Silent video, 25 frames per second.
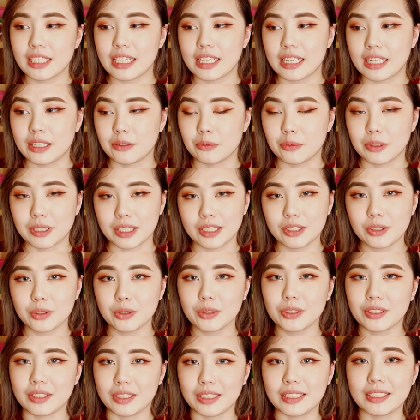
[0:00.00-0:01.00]
and when I
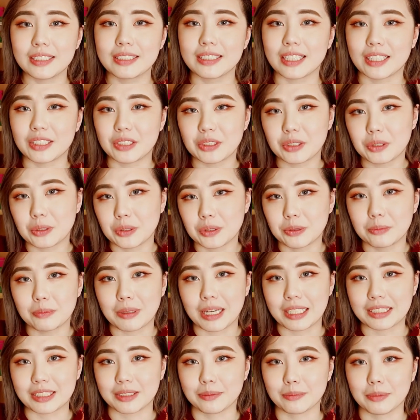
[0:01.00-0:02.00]
saw these, I just couldn't
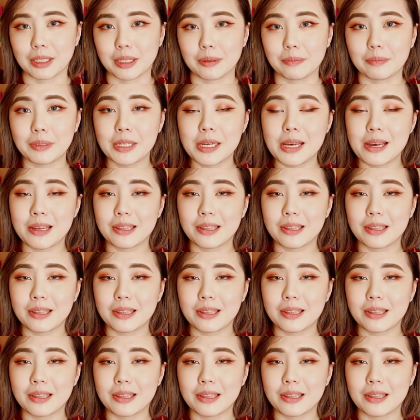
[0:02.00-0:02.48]
pass them up.